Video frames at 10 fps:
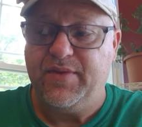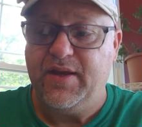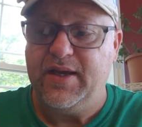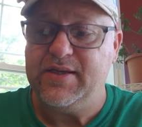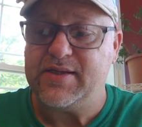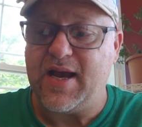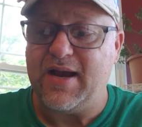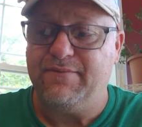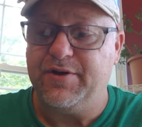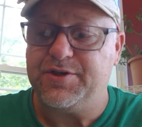he's
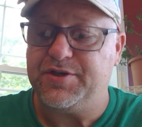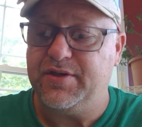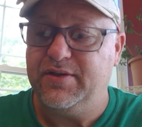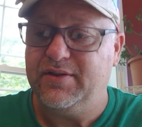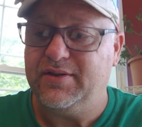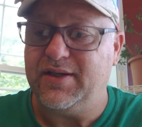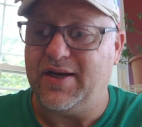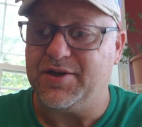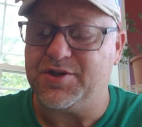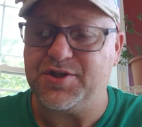averaged
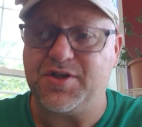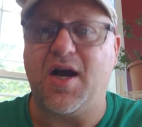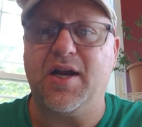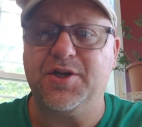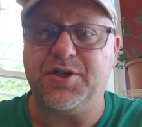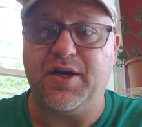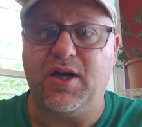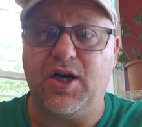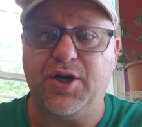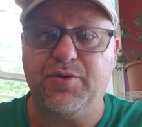an astonishing
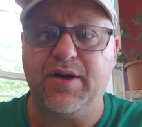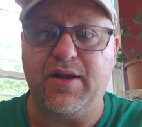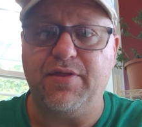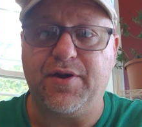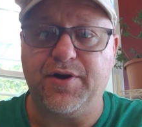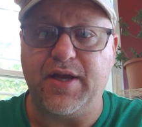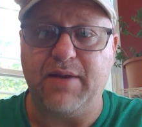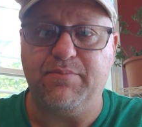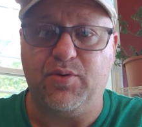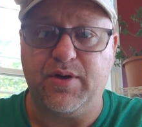
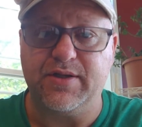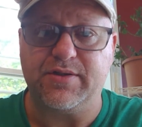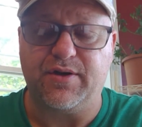138 points